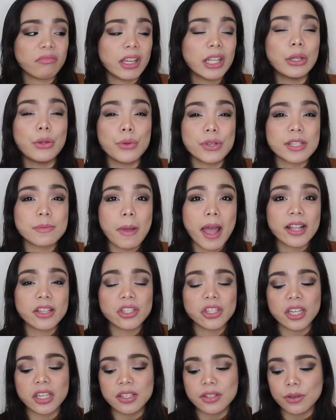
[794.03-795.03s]
it looks
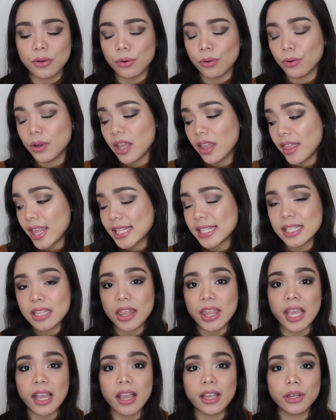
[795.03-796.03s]
patchy, so that's the
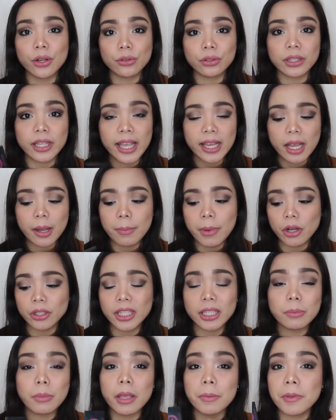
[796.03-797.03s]
thing I don't like
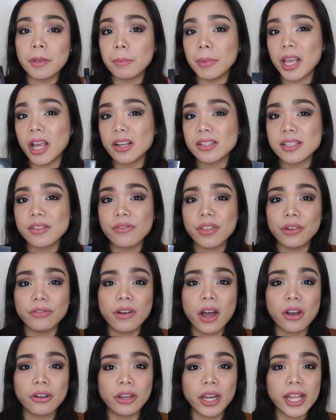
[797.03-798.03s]
about it. Maybe because of the
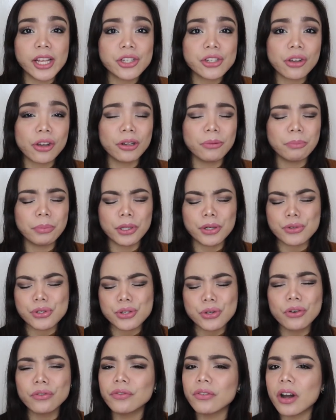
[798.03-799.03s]
foundation, pero
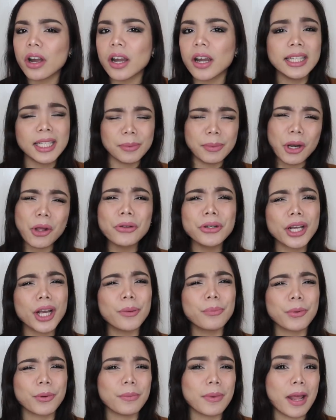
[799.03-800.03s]
so far, hindi naman ako
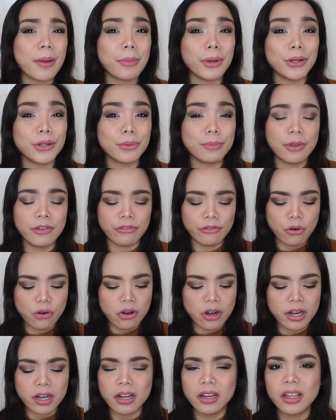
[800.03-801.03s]
nagka-problema nun
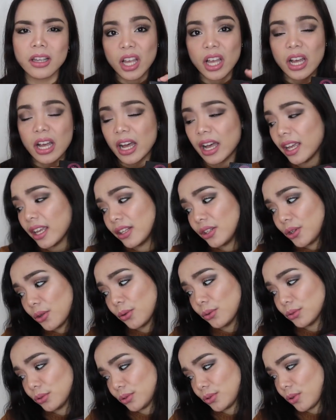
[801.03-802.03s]
before. I
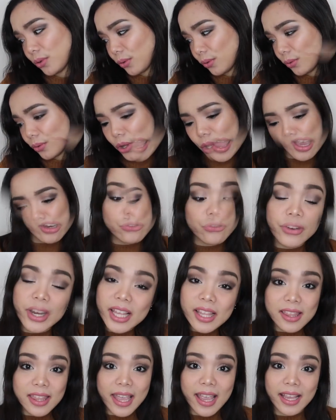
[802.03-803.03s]
don't know.
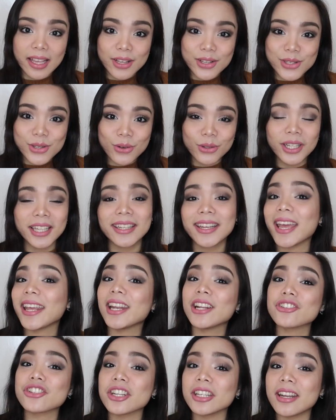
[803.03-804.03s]
Everything is only
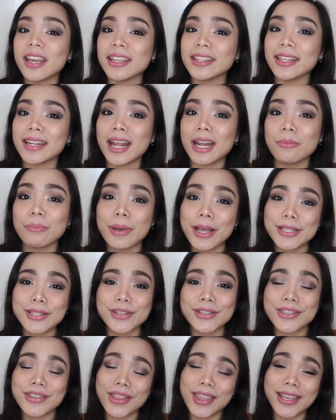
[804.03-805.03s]
999
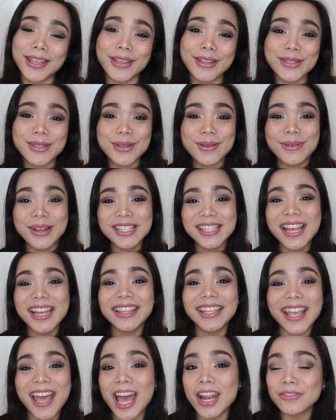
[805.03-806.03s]
pesos, so thank you so much
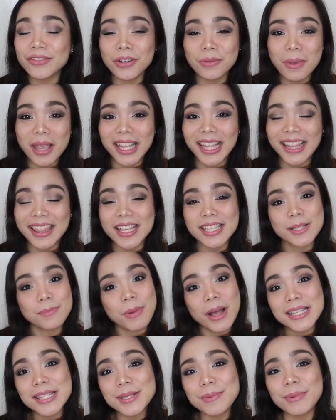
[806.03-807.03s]
at the end for making this
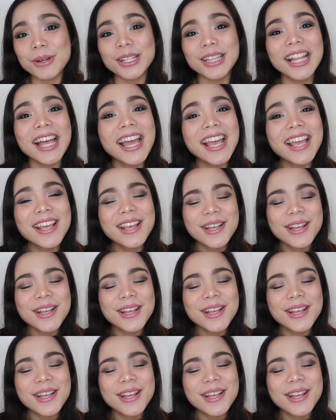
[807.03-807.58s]
possible.